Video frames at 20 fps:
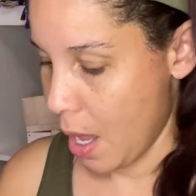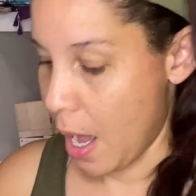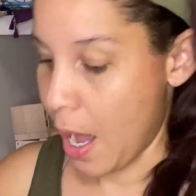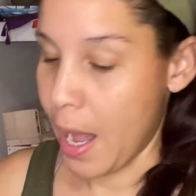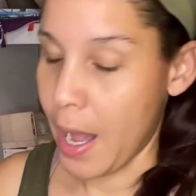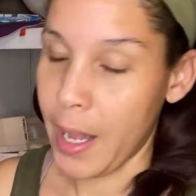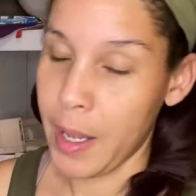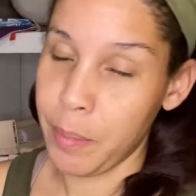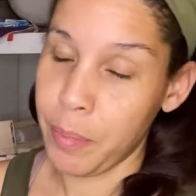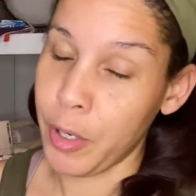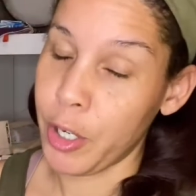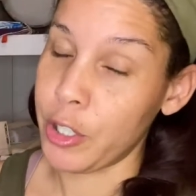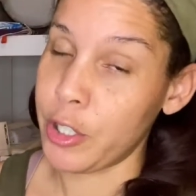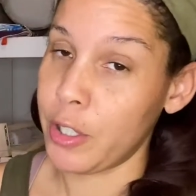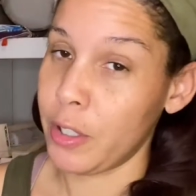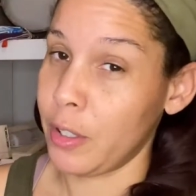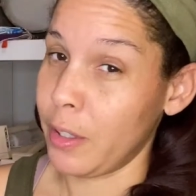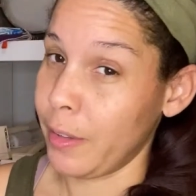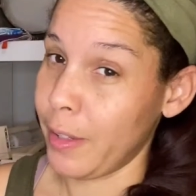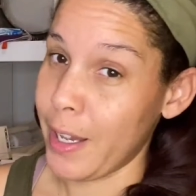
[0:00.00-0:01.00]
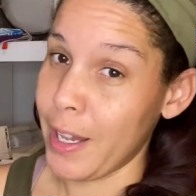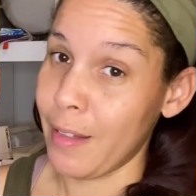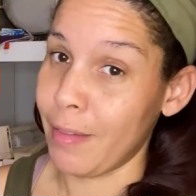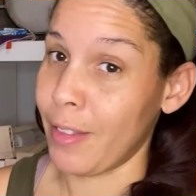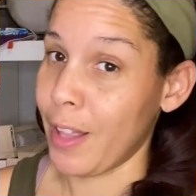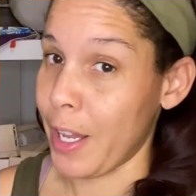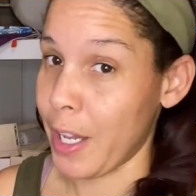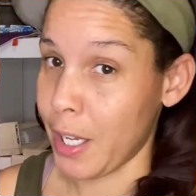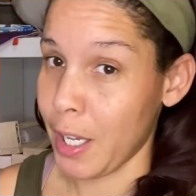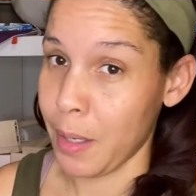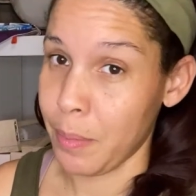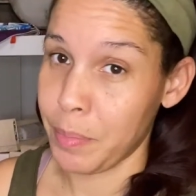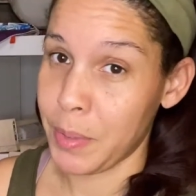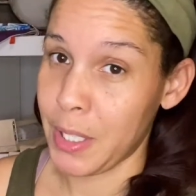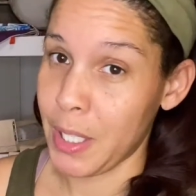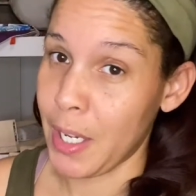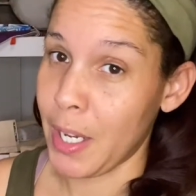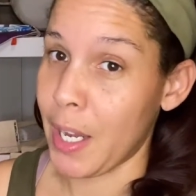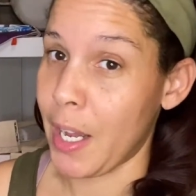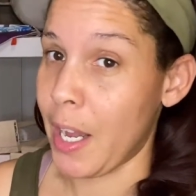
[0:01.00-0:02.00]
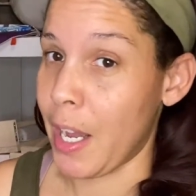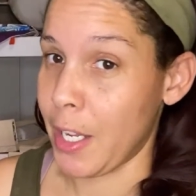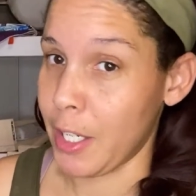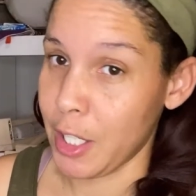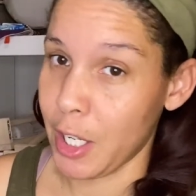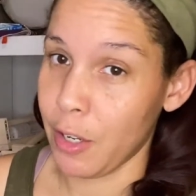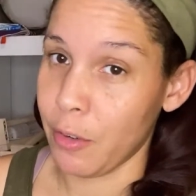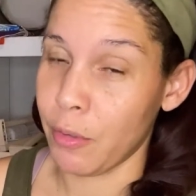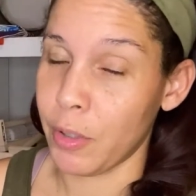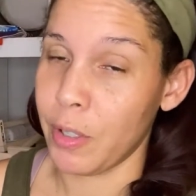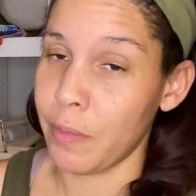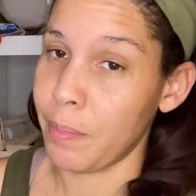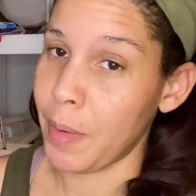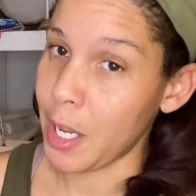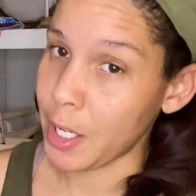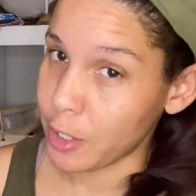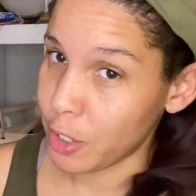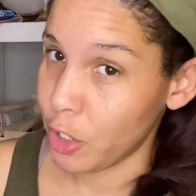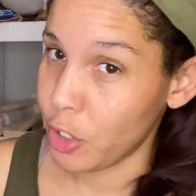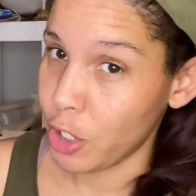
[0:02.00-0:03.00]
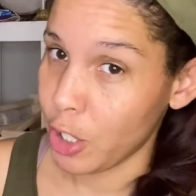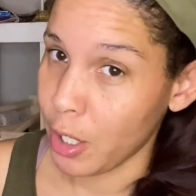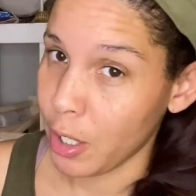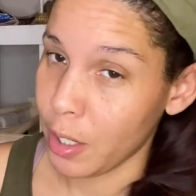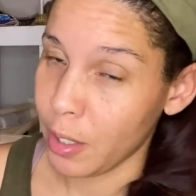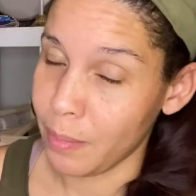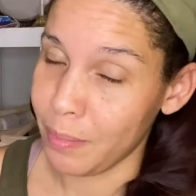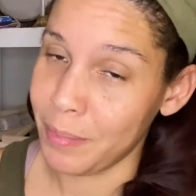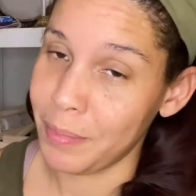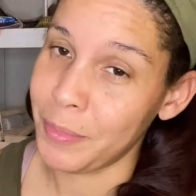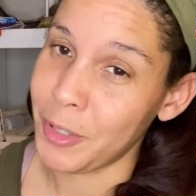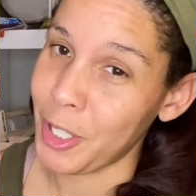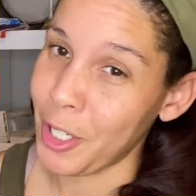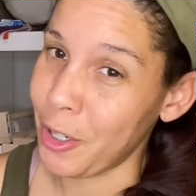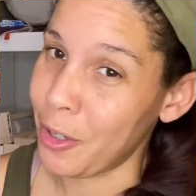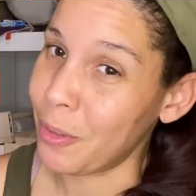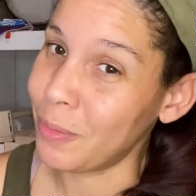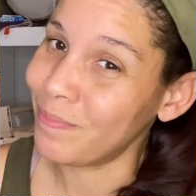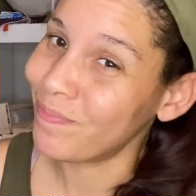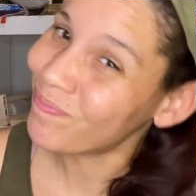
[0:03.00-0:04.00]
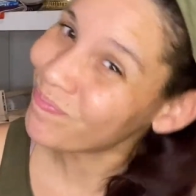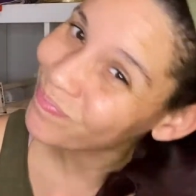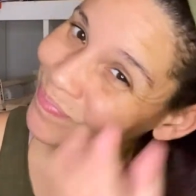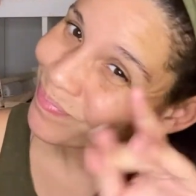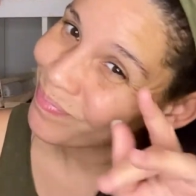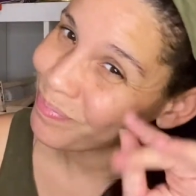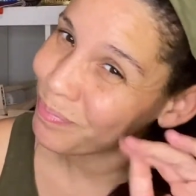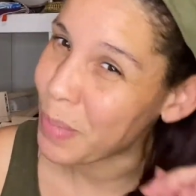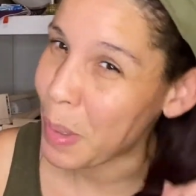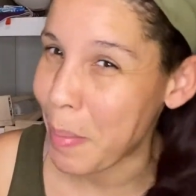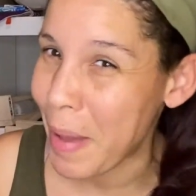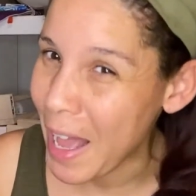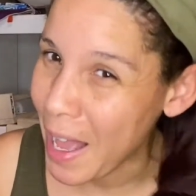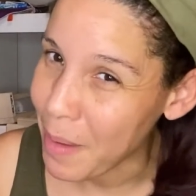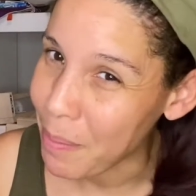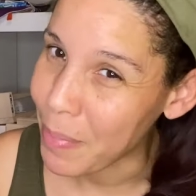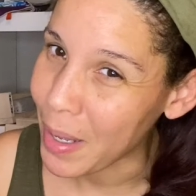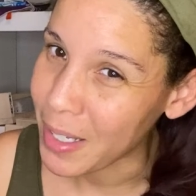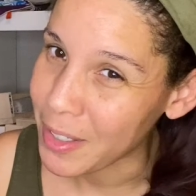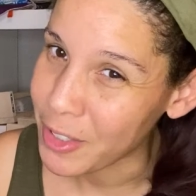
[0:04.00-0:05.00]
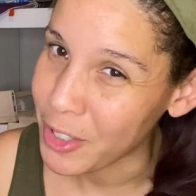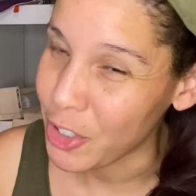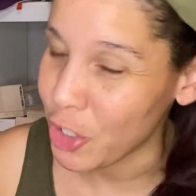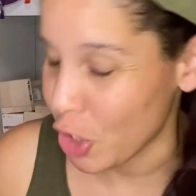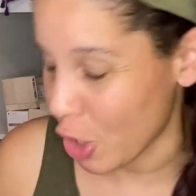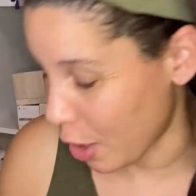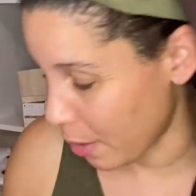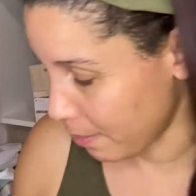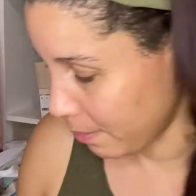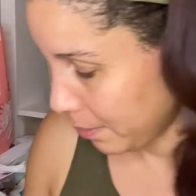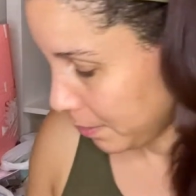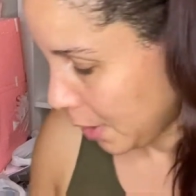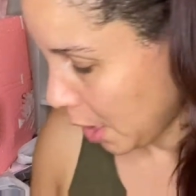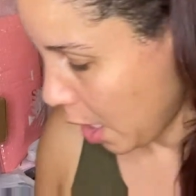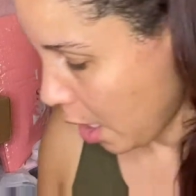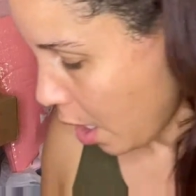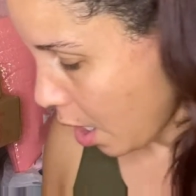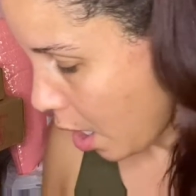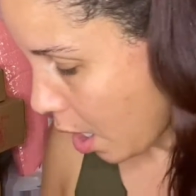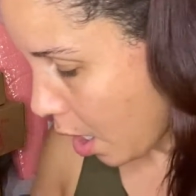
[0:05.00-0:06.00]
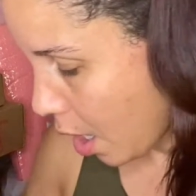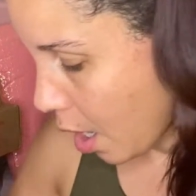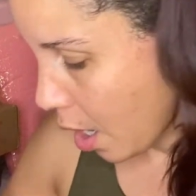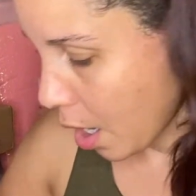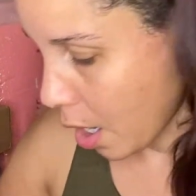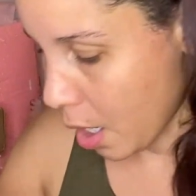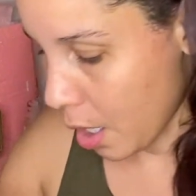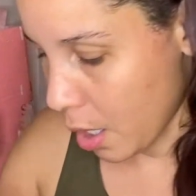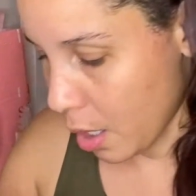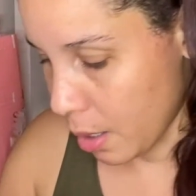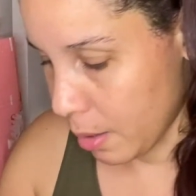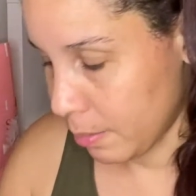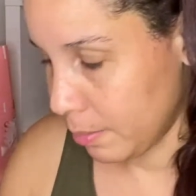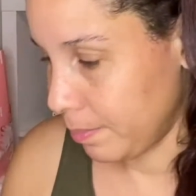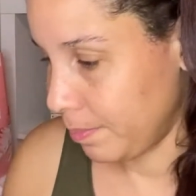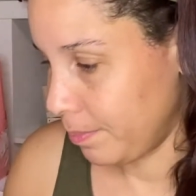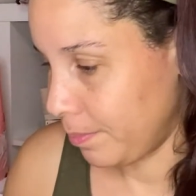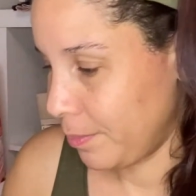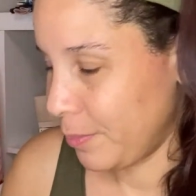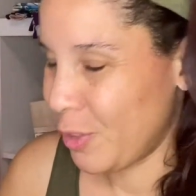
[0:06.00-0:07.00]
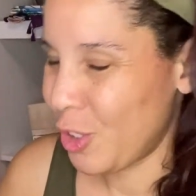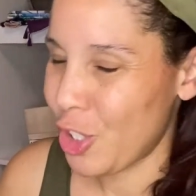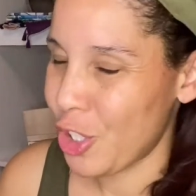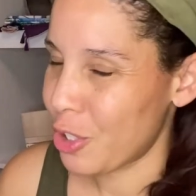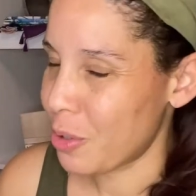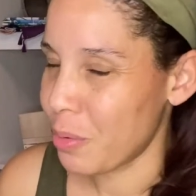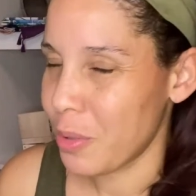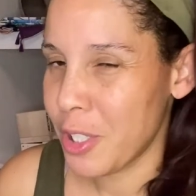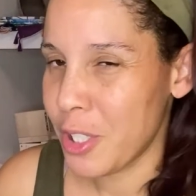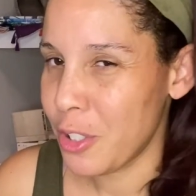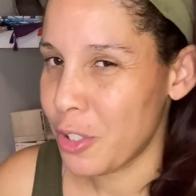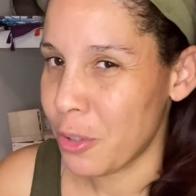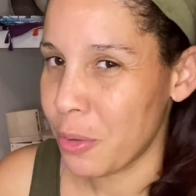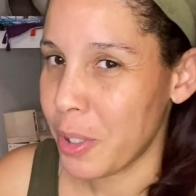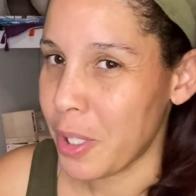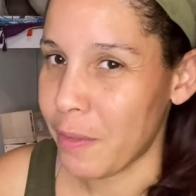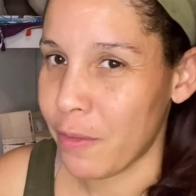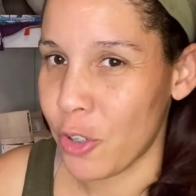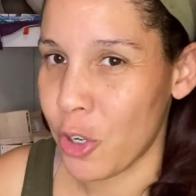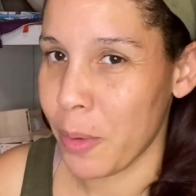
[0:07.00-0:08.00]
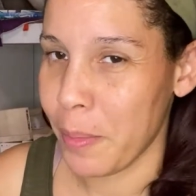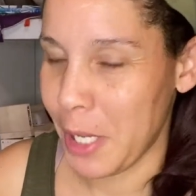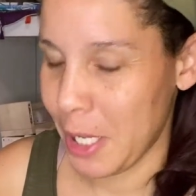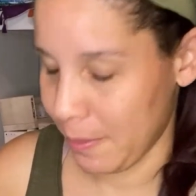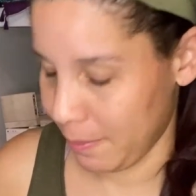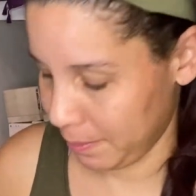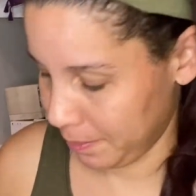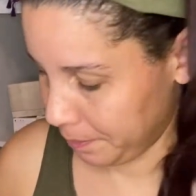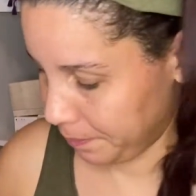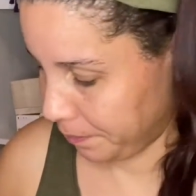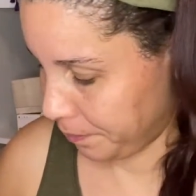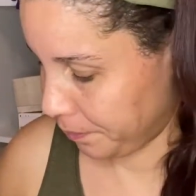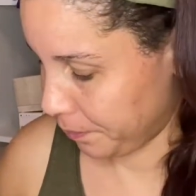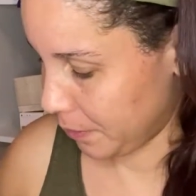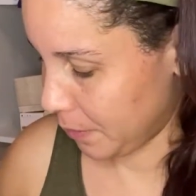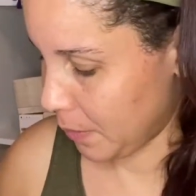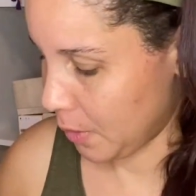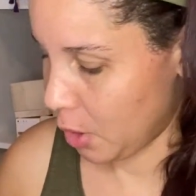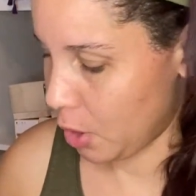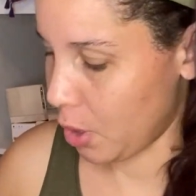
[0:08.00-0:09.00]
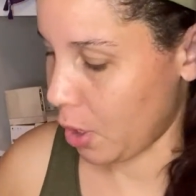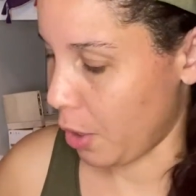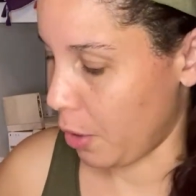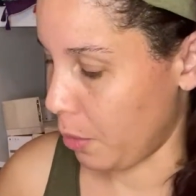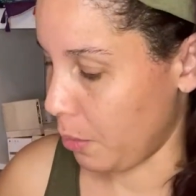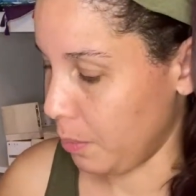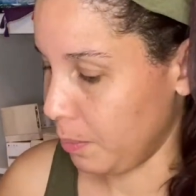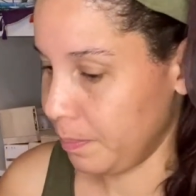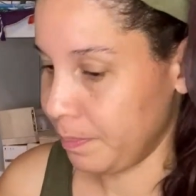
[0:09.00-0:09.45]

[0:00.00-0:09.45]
I personally like Ipsy. I had to get rid of BoxyCharm, so bye-bye, BoxyCharm. Just wasn't doing it for me, so